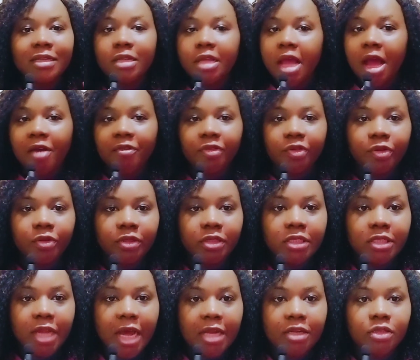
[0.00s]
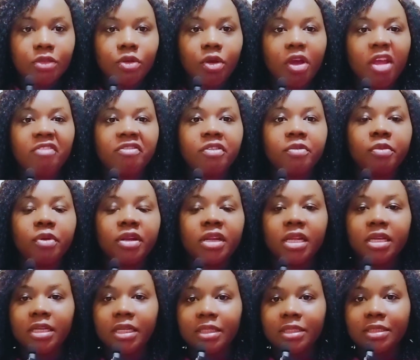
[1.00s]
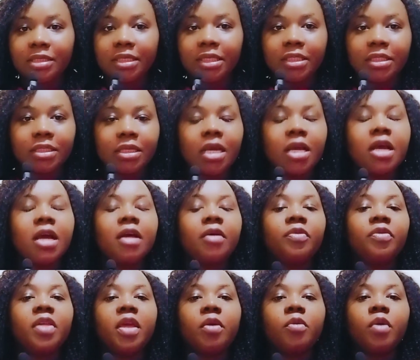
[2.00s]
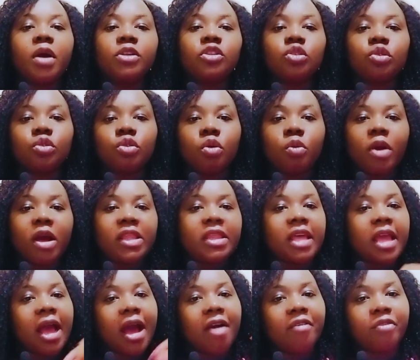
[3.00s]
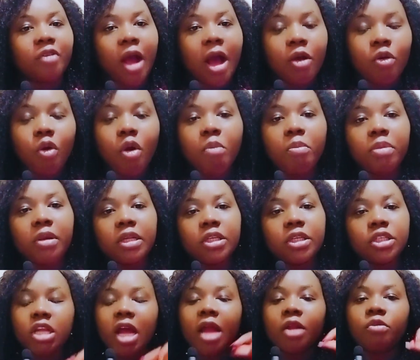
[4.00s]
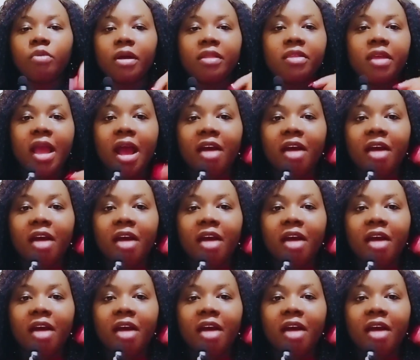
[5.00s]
have not done. So everybody needs it. They want to know what they have accomplished and what they have